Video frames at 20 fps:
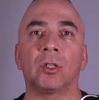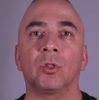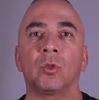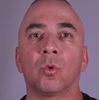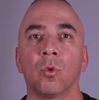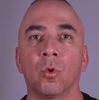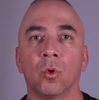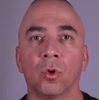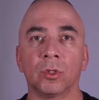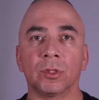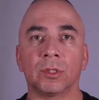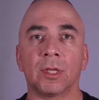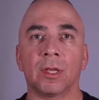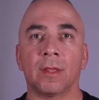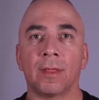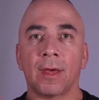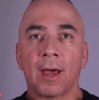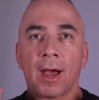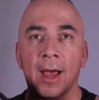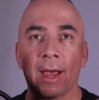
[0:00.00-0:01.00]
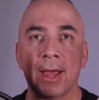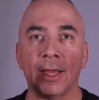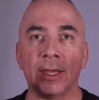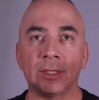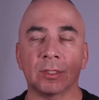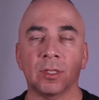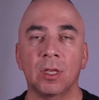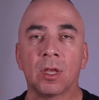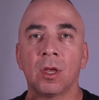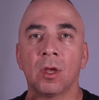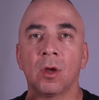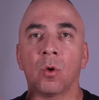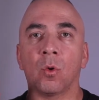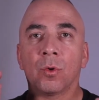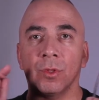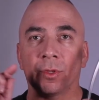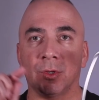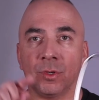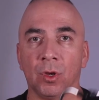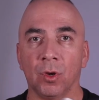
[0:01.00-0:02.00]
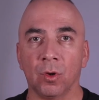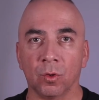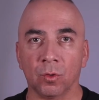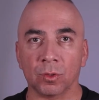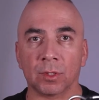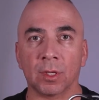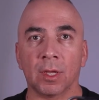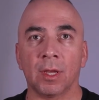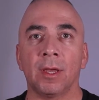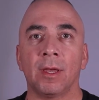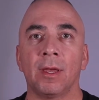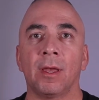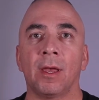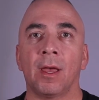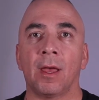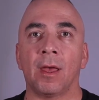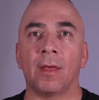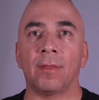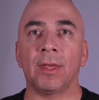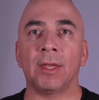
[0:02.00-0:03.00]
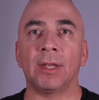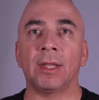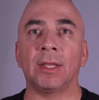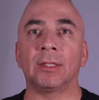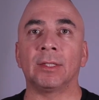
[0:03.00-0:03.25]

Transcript: towards the eyes or the nose. And then